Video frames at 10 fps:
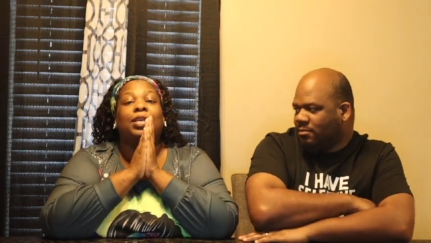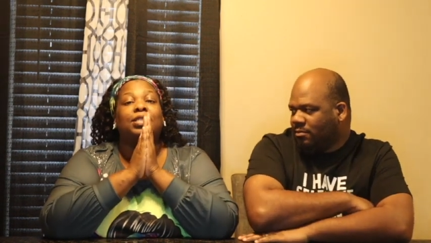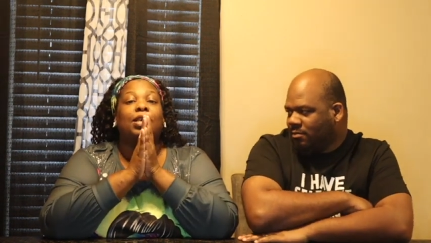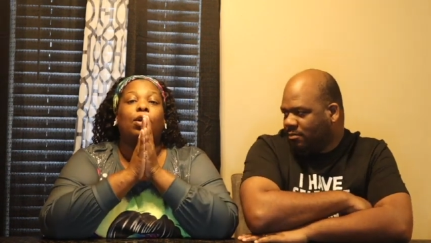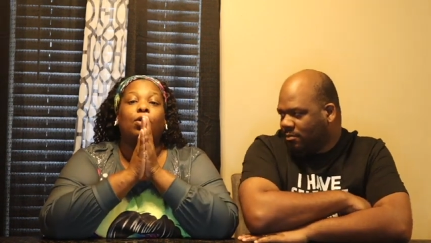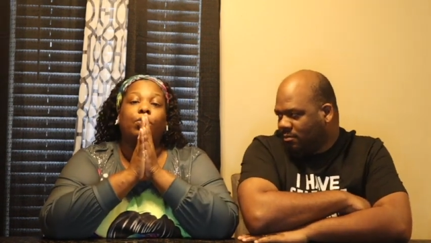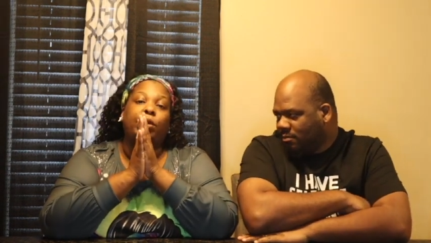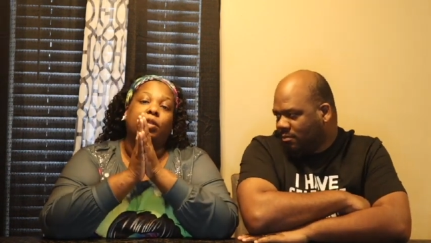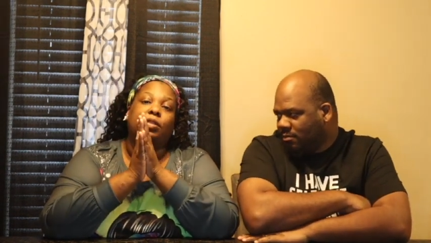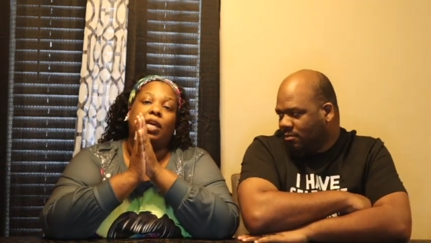Speaker 1: So we
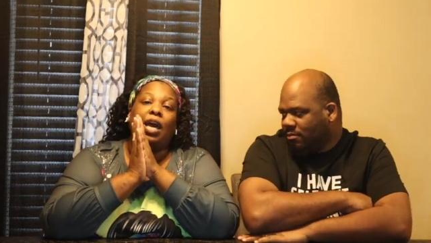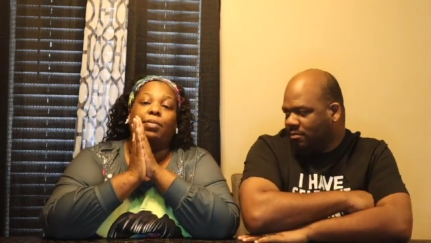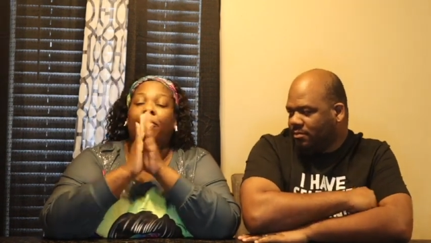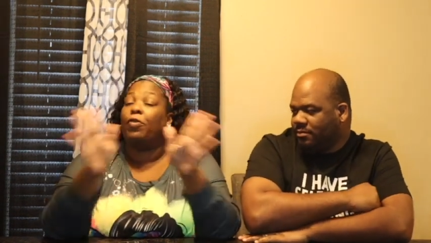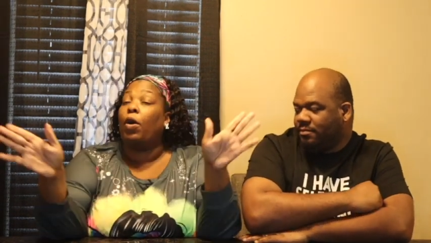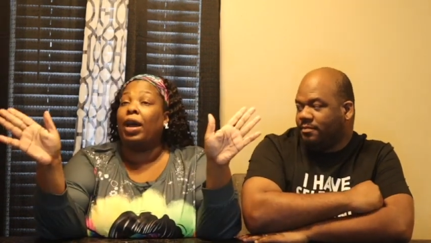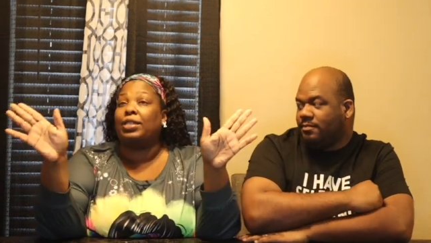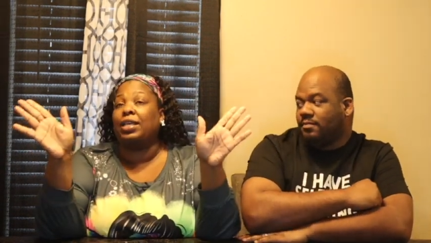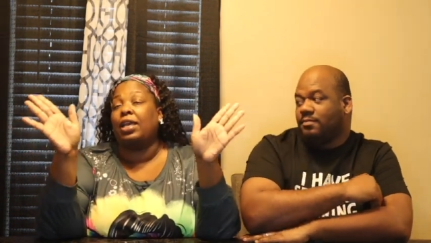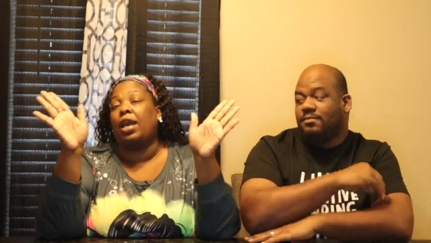decided, before I
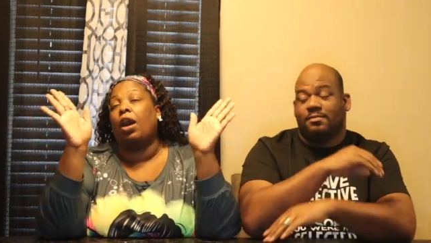tell y'all